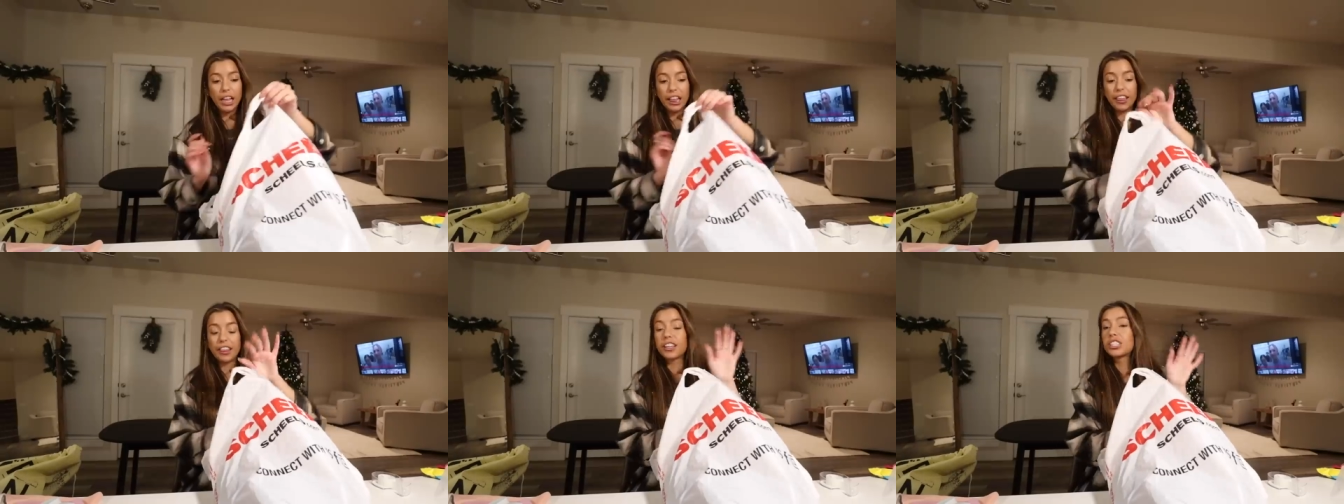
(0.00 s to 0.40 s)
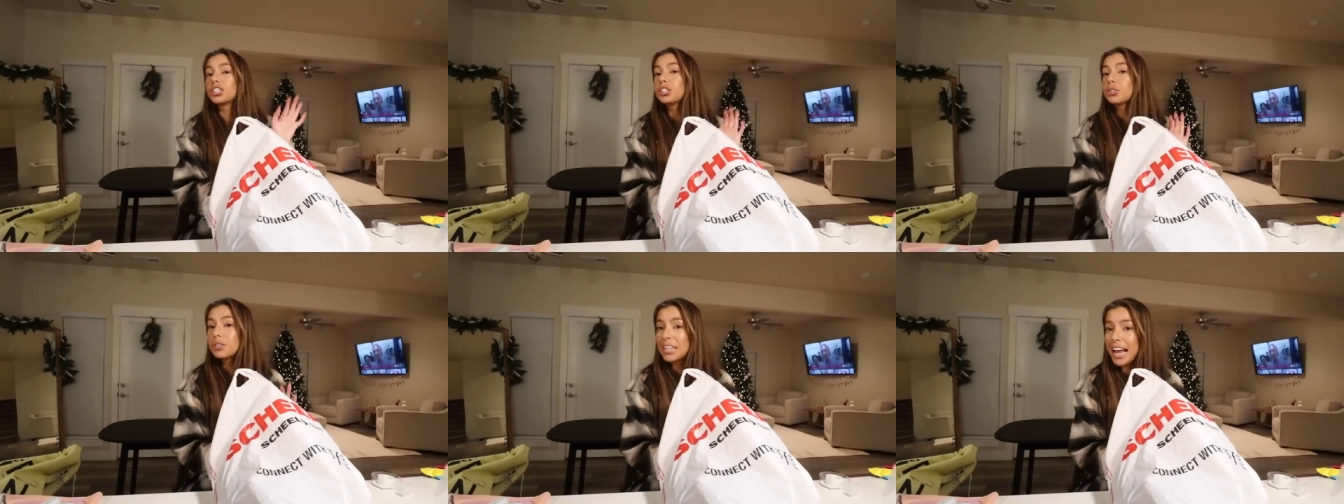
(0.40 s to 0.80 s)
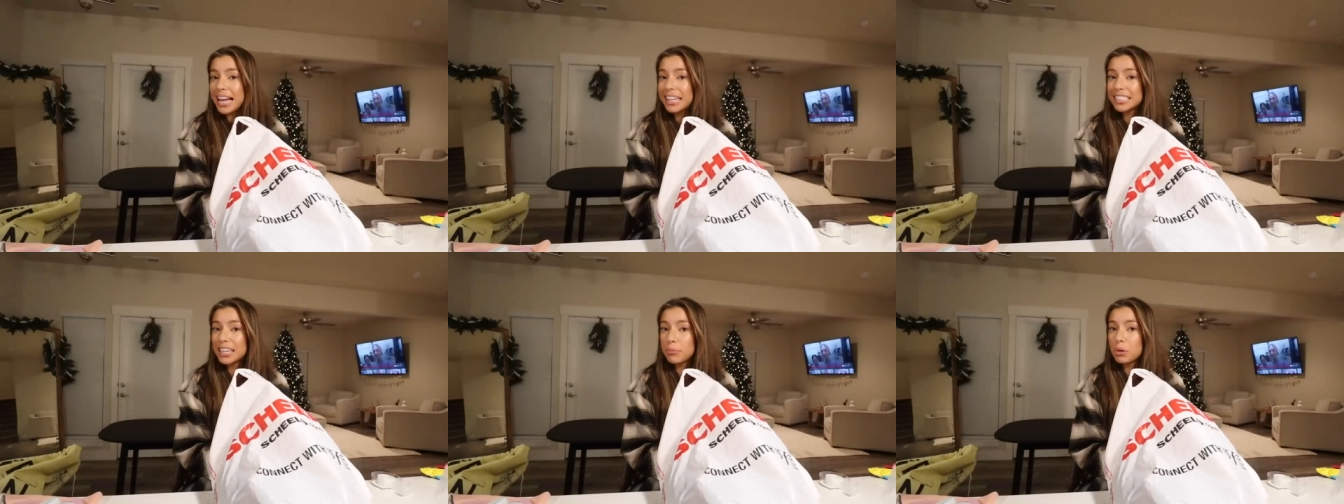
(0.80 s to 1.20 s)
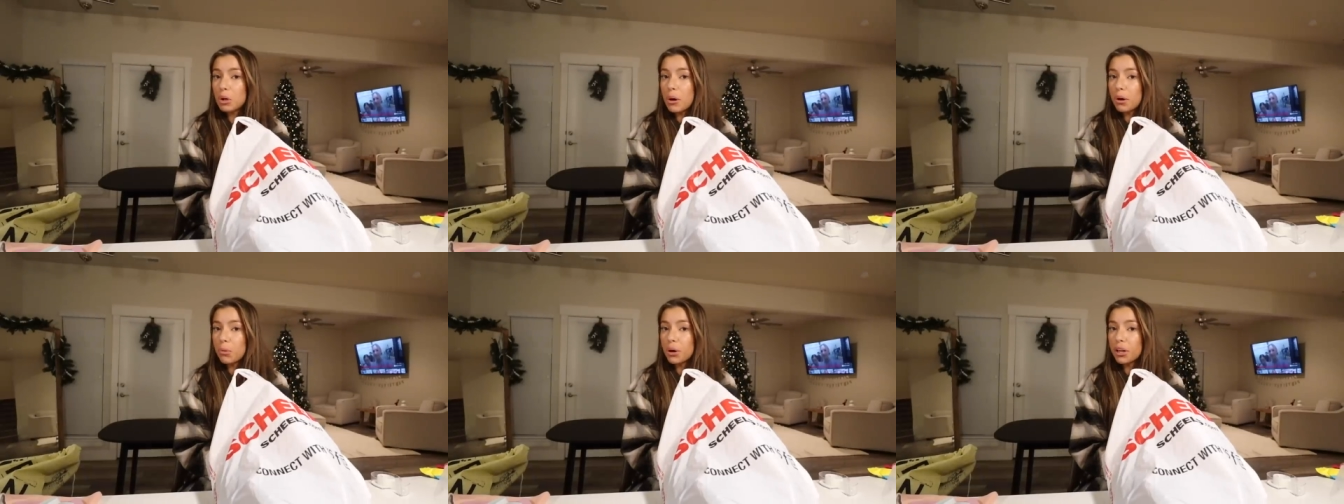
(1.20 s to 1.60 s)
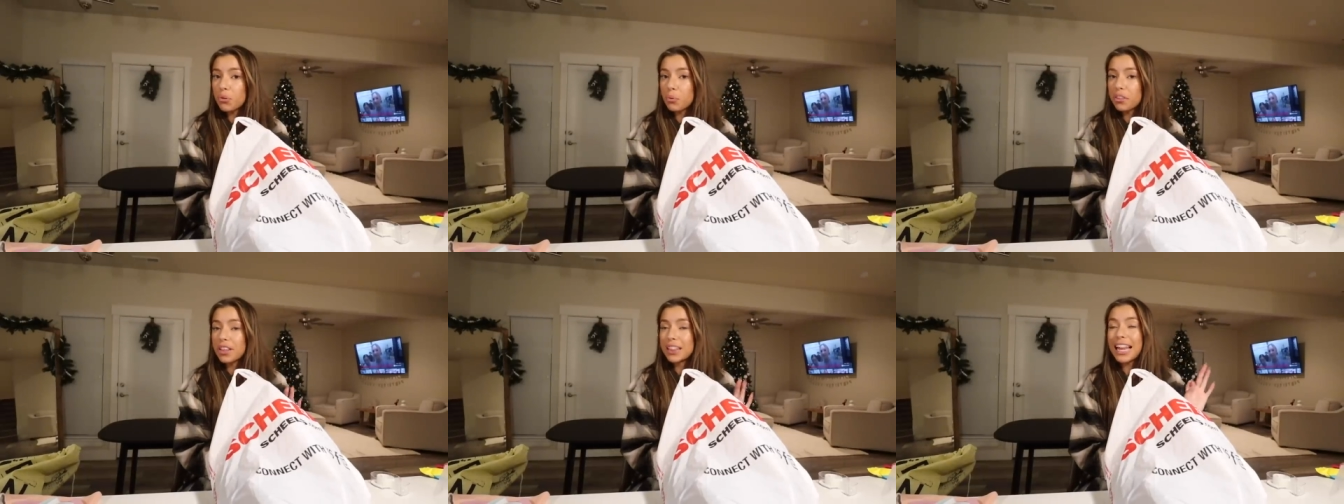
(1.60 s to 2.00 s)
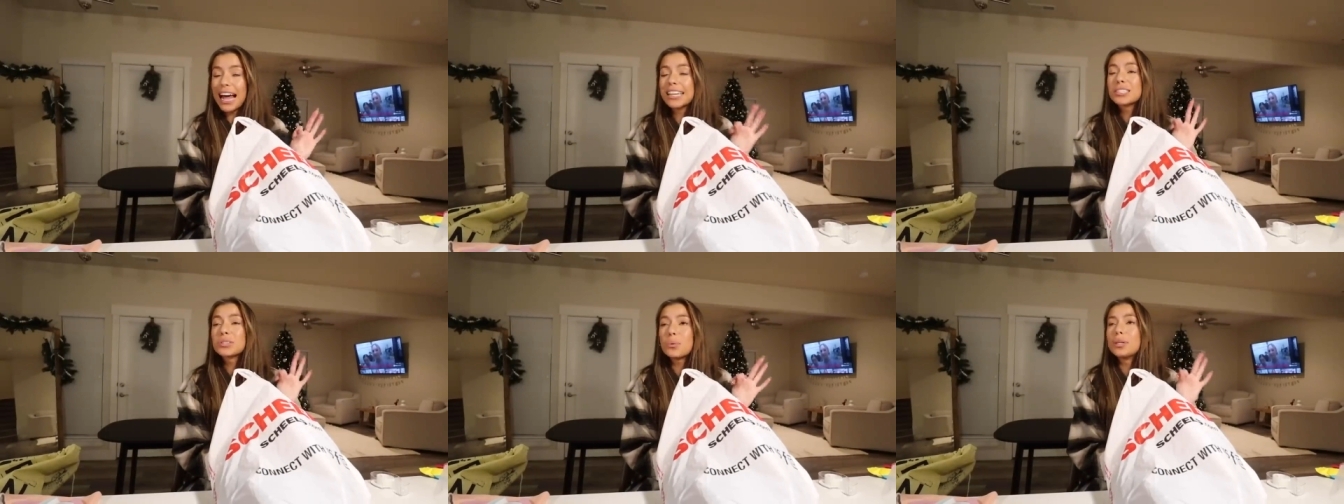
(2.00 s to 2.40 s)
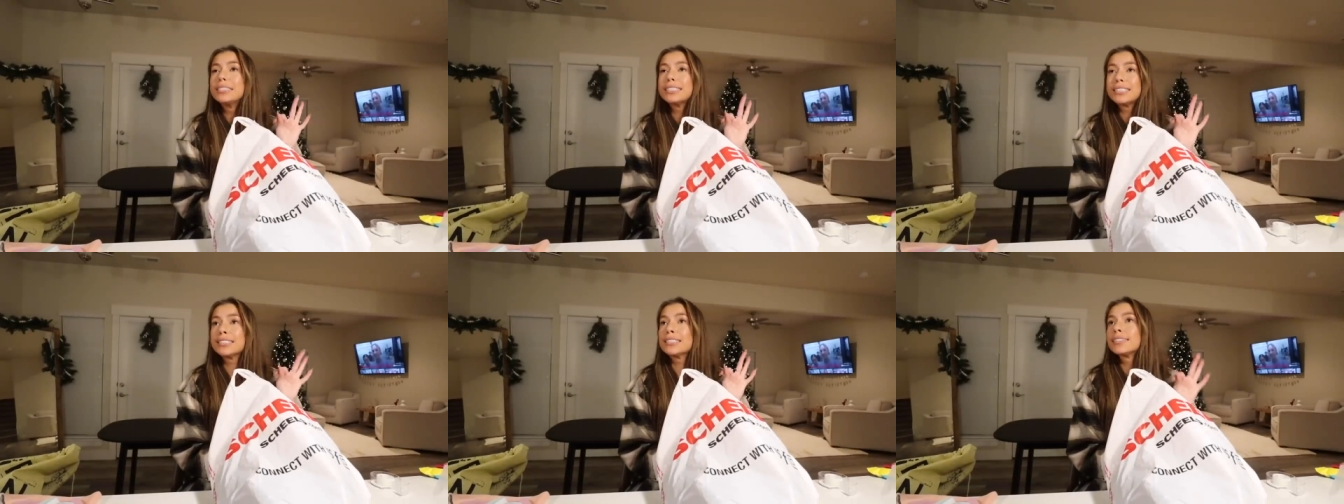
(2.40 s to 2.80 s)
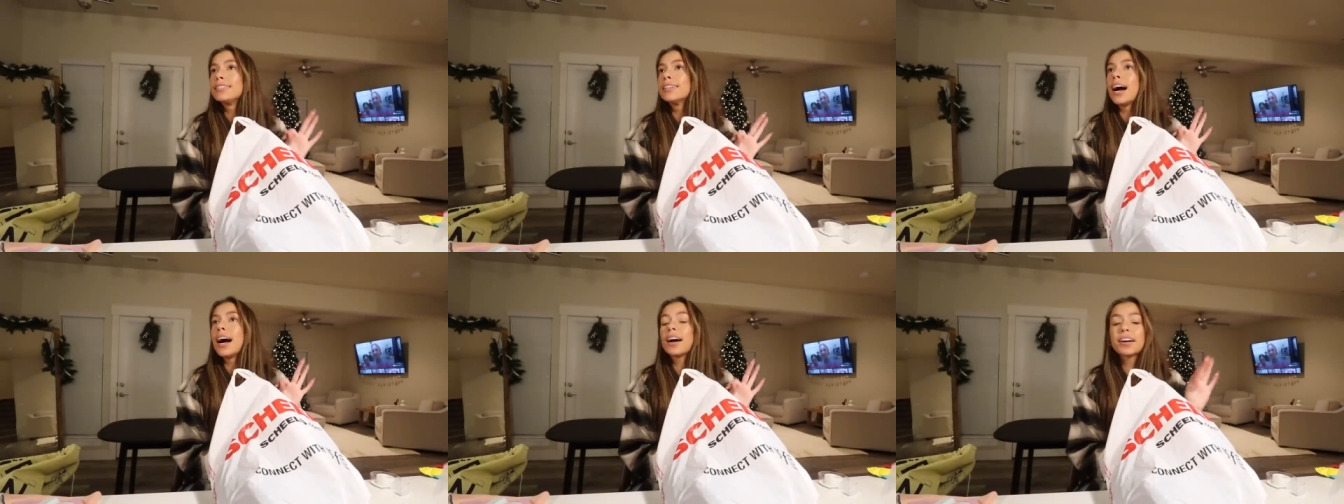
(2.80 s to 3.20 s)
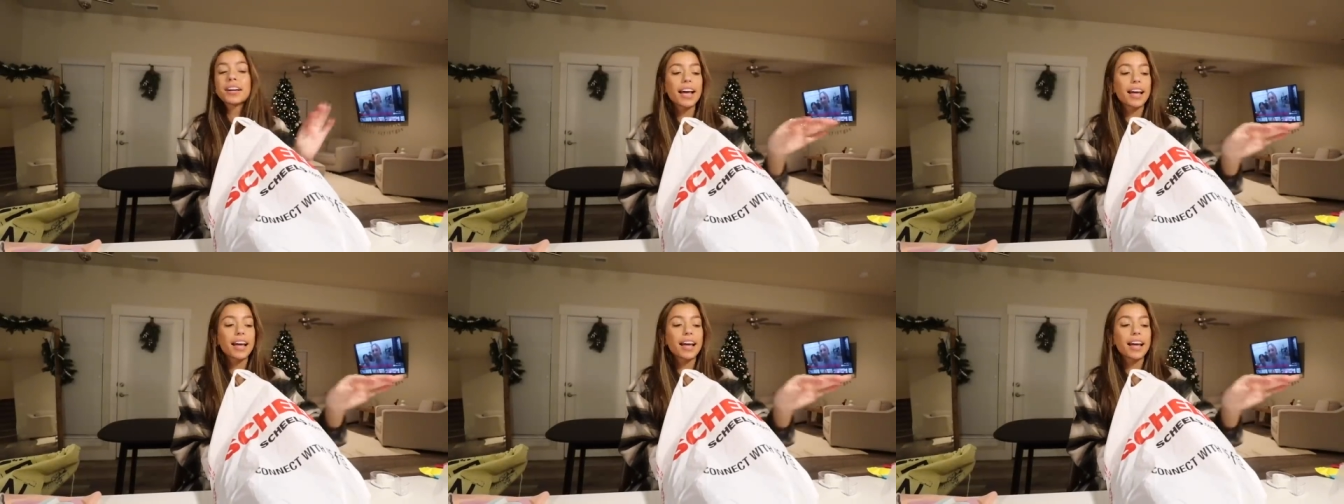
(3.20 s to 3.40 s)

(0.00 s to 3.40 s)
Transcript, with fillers: The shoes that I ended up going with were the last ones in stock,